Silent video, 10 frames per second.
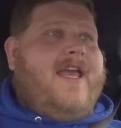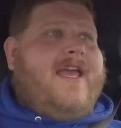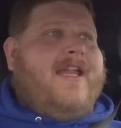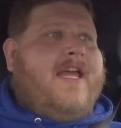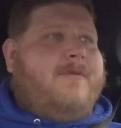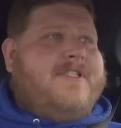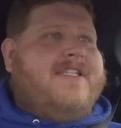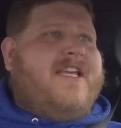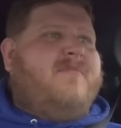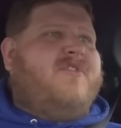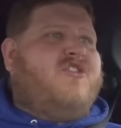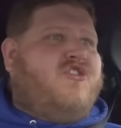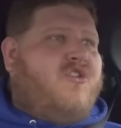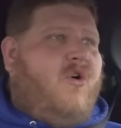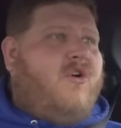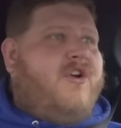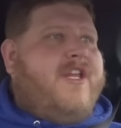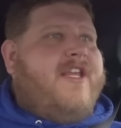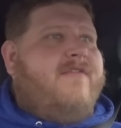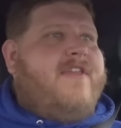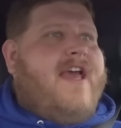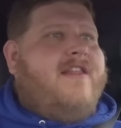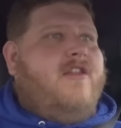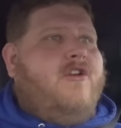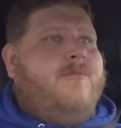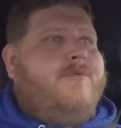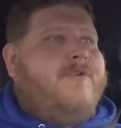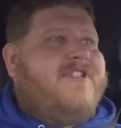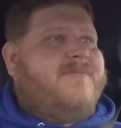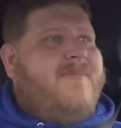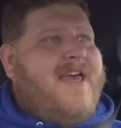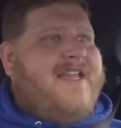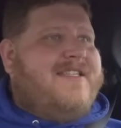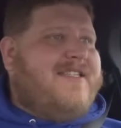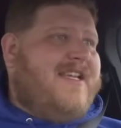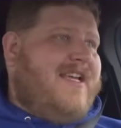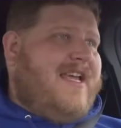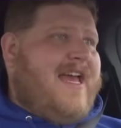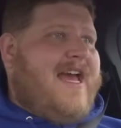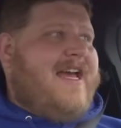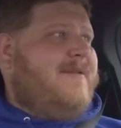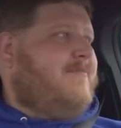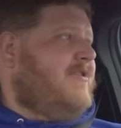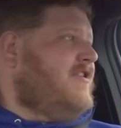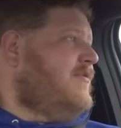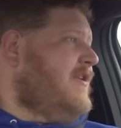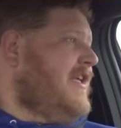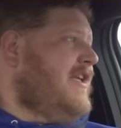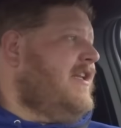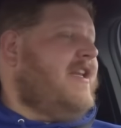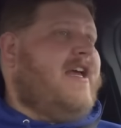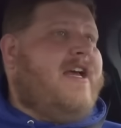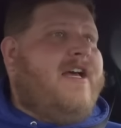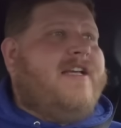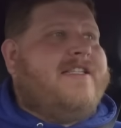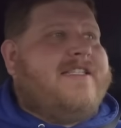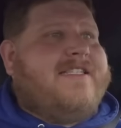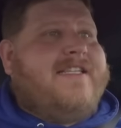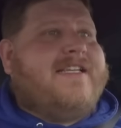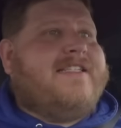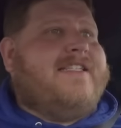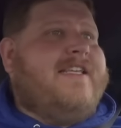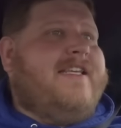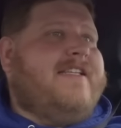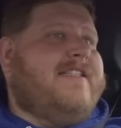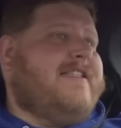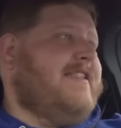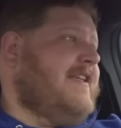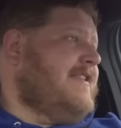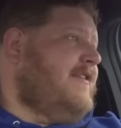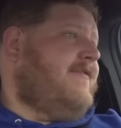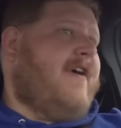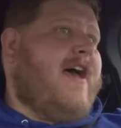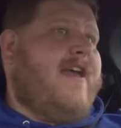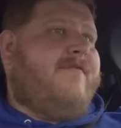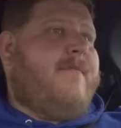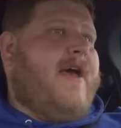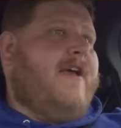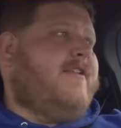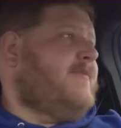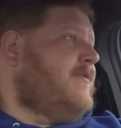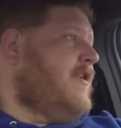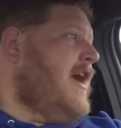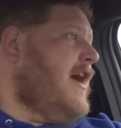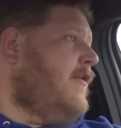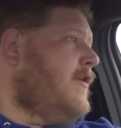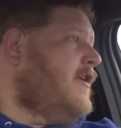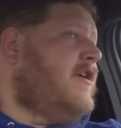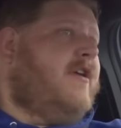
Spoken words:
And I would say the majority of that loop was spent at between 60 and 65 miles per hour.